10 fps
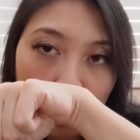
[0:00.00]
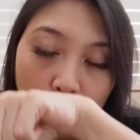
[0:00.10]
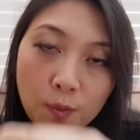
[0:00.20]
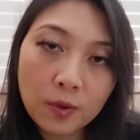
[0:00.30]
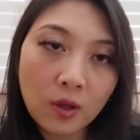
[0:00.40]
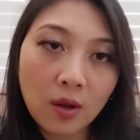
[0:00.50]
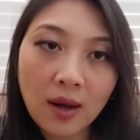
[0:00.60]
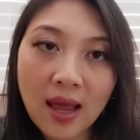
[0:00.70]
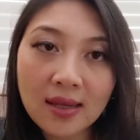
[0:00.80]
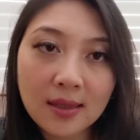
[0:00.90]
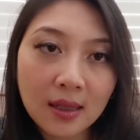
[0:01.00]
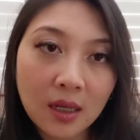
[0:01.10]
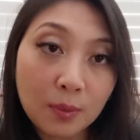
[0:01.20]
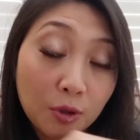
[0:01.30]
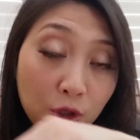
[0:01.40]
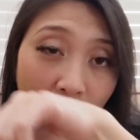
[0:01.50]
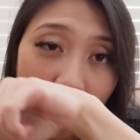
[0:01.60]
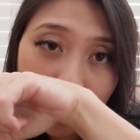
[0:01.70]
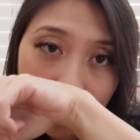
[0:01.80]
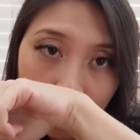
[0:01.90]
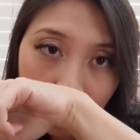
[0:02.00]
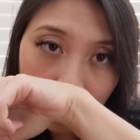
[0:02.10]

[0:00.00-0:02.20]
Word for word: Super long lasting and projects.